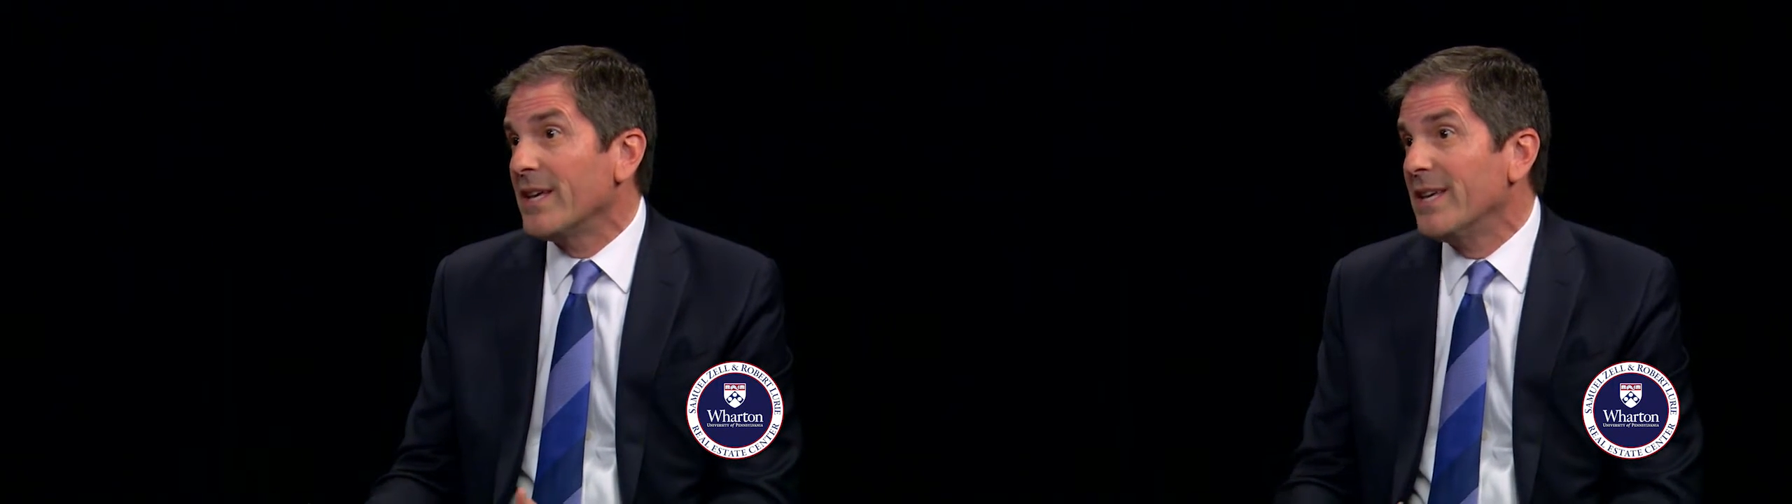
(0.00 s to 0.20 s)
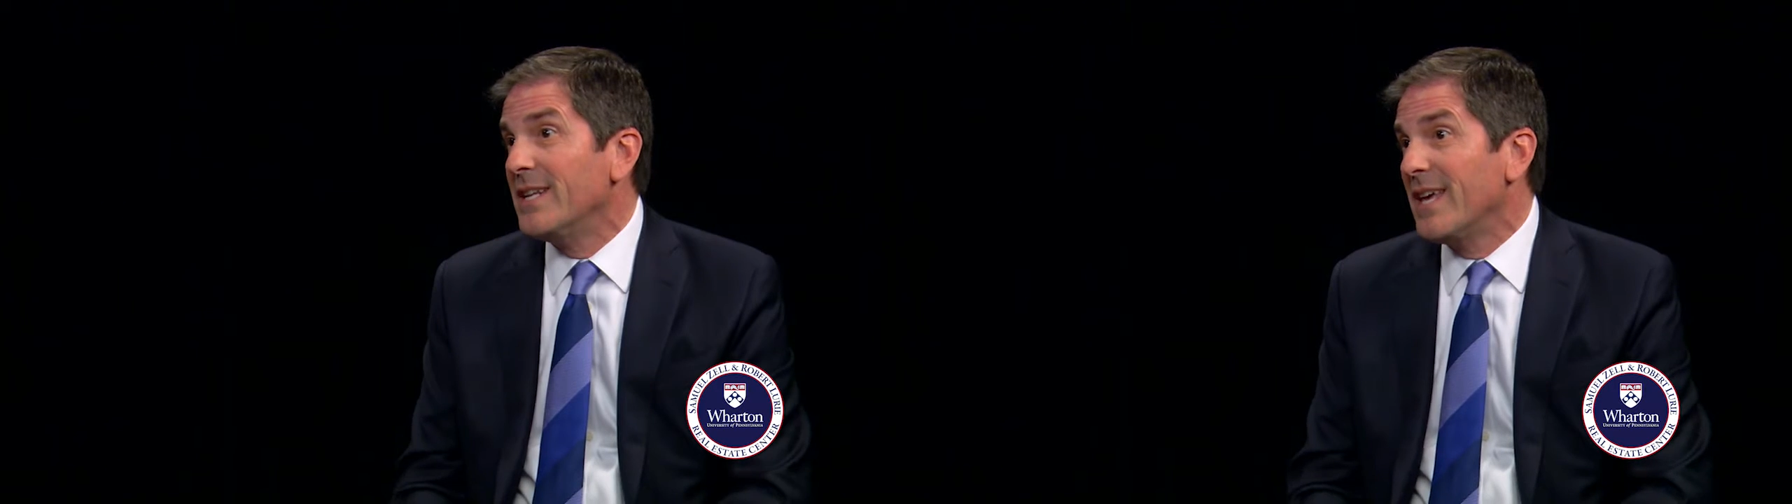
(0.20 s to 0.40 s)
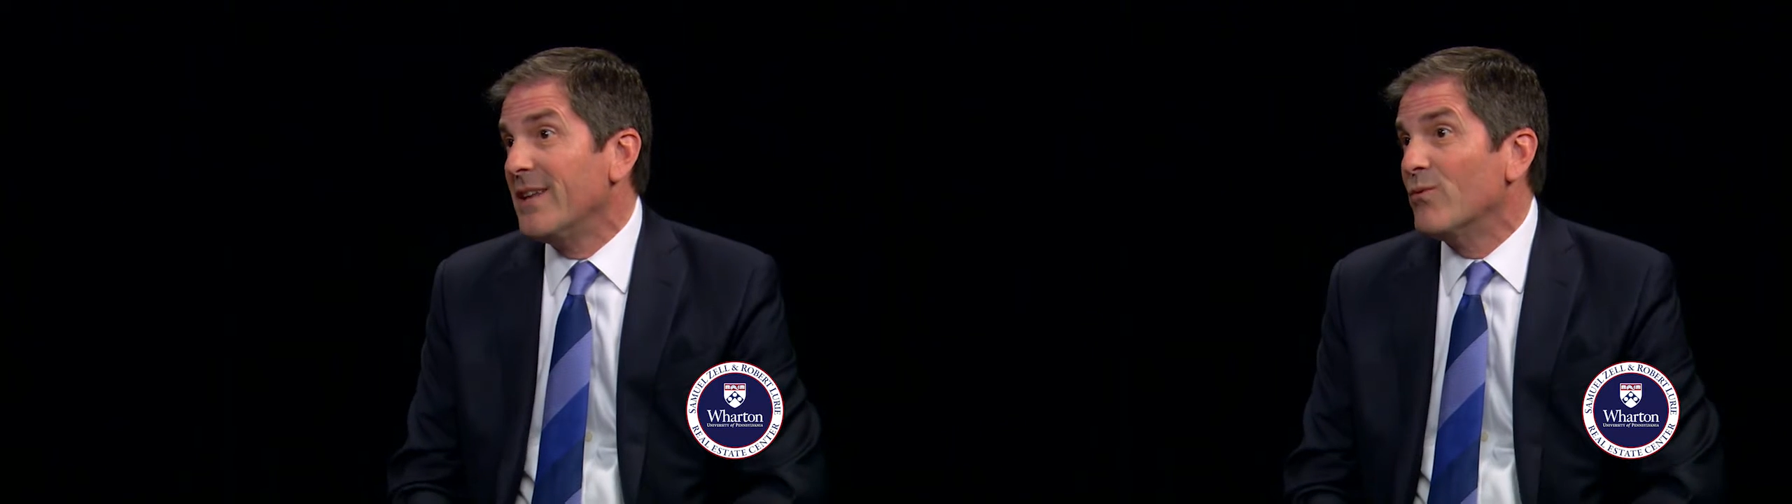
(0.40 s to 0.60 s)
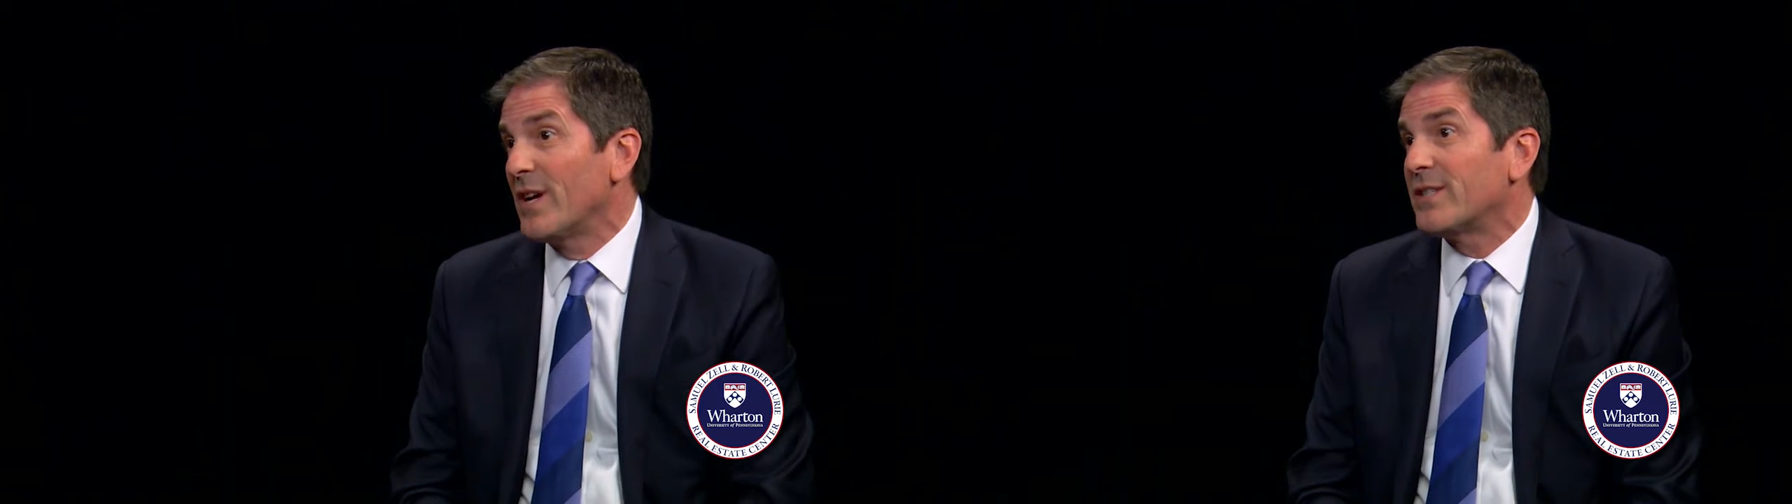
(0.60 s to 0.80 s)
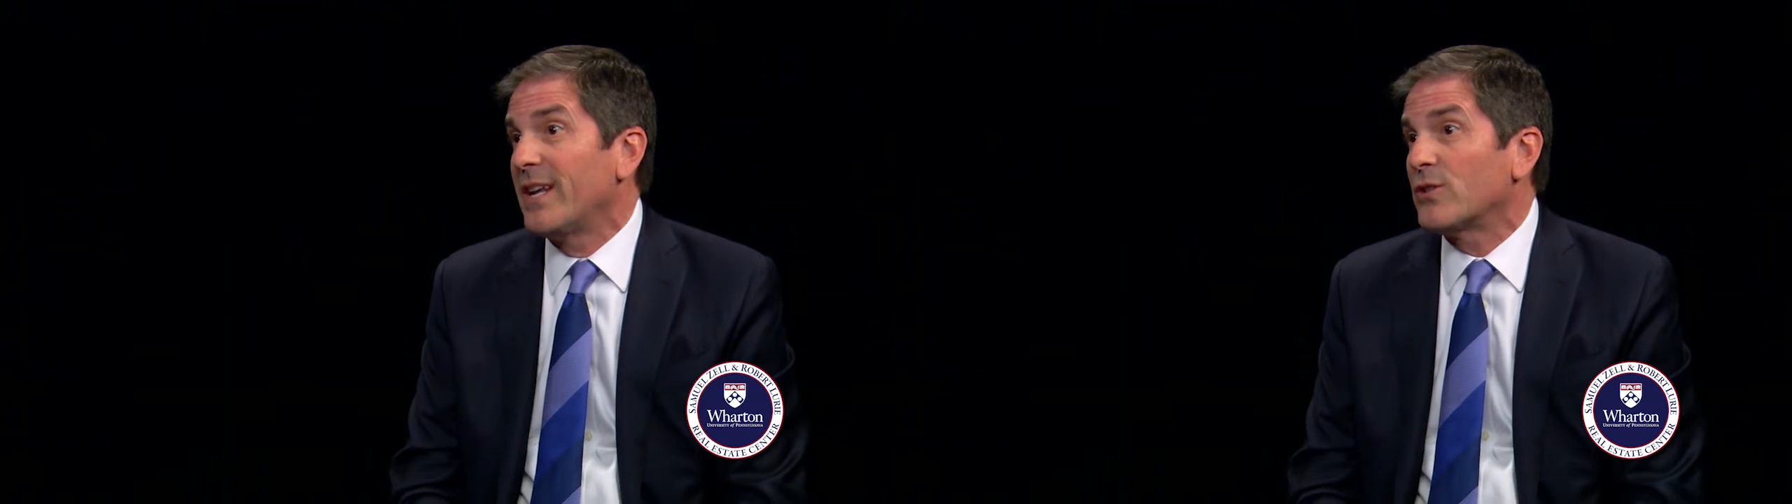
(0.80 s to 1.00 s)
in
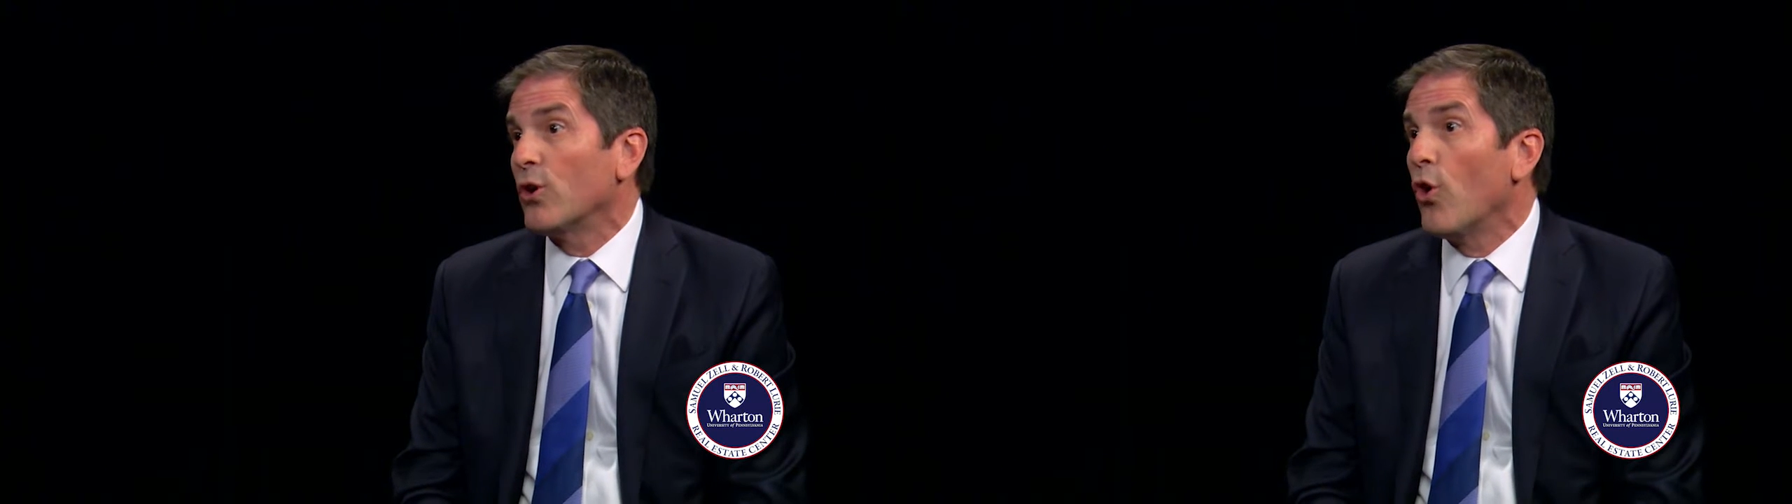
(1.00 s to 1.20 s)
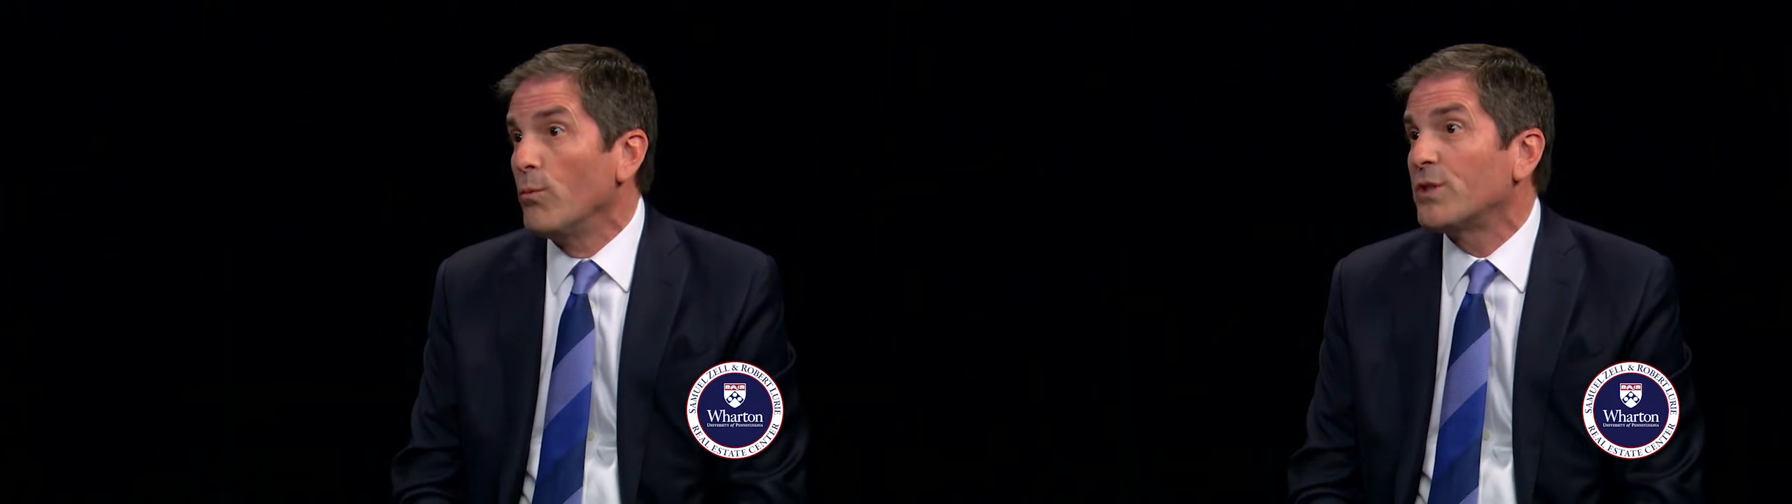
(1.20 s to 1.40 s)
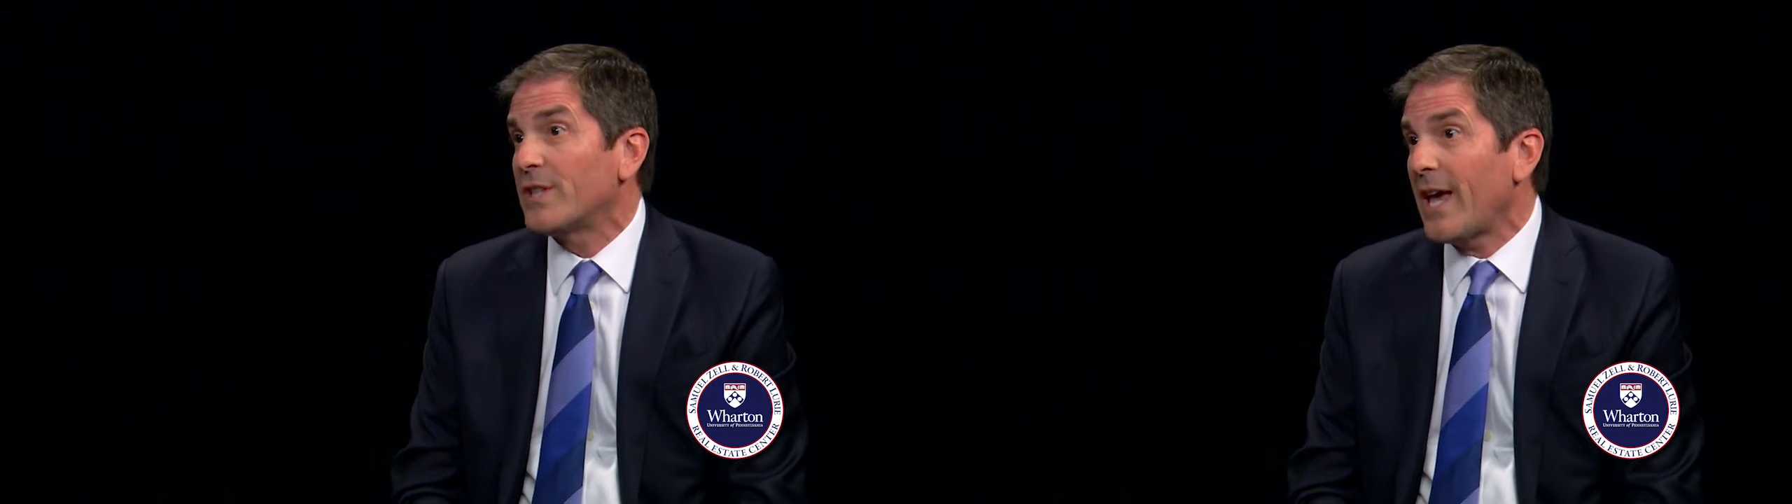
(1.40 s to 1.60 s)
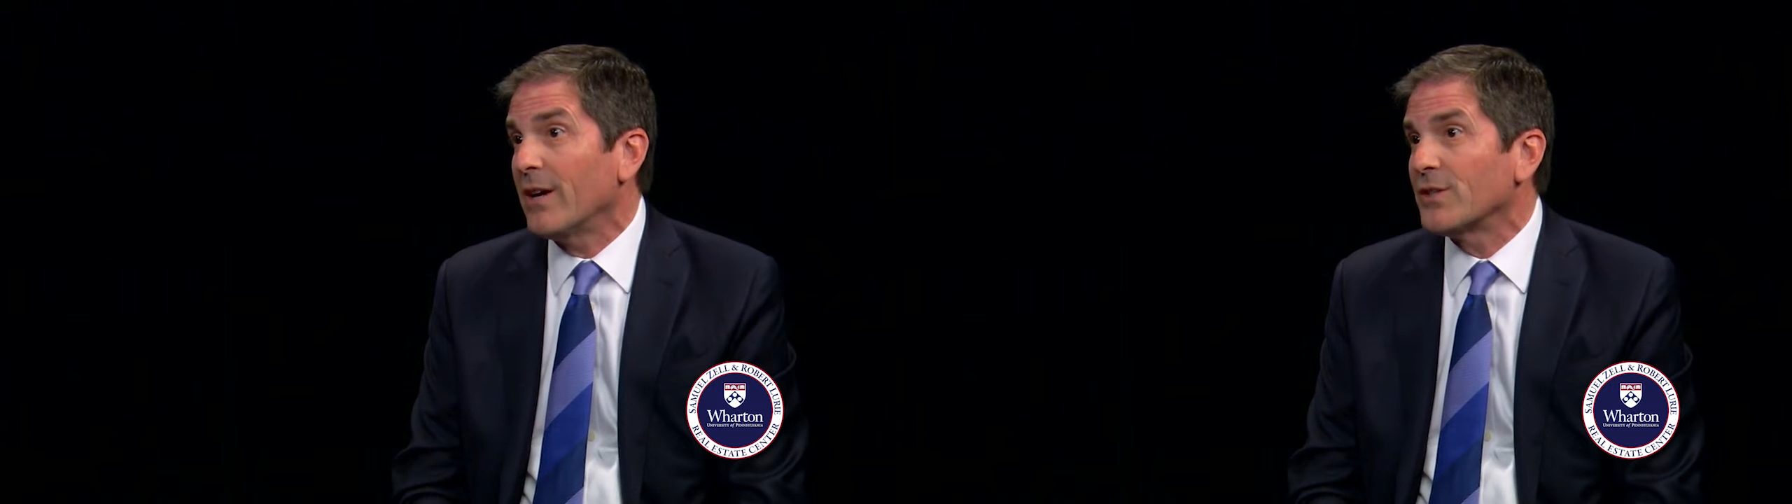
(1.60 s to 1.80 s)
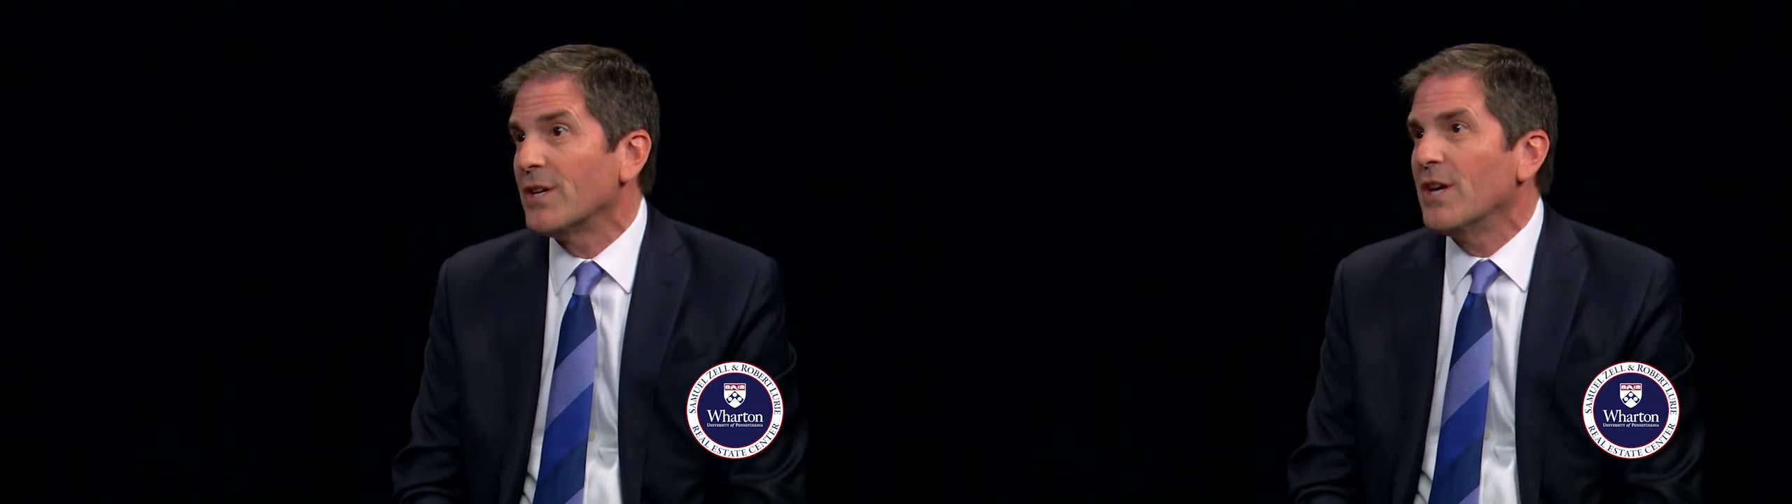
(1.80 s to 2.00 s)
residential home
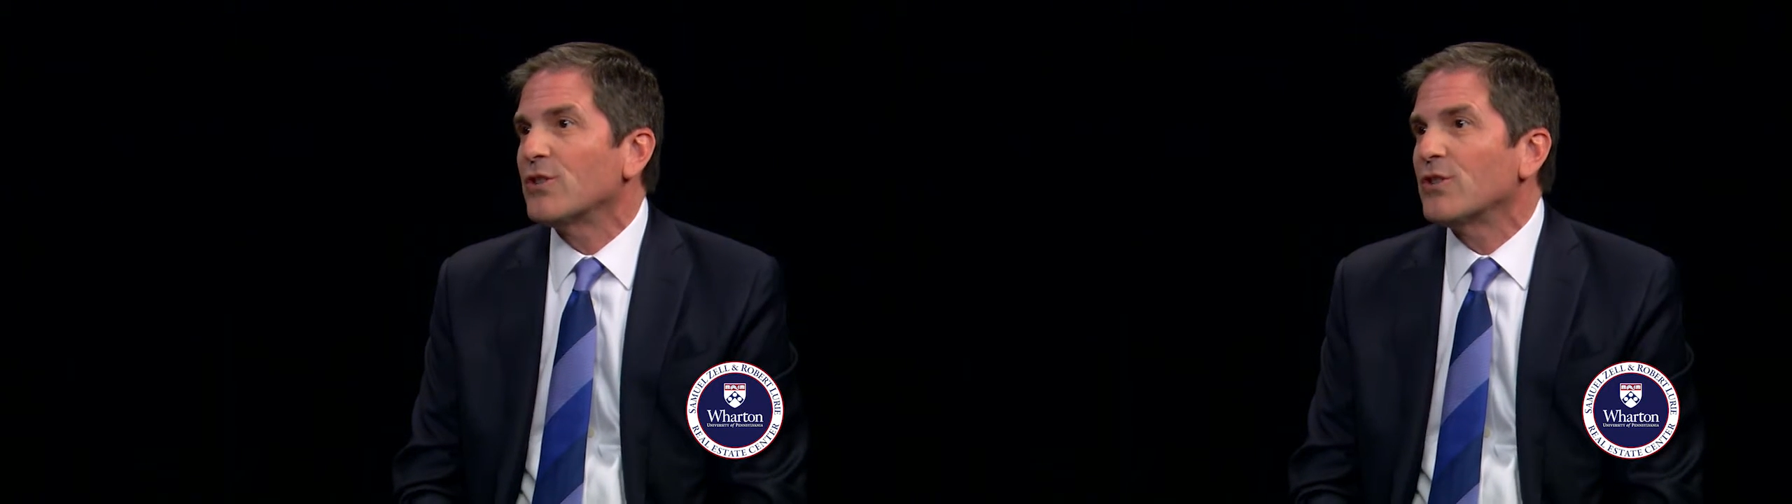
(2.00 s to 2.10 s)
sales.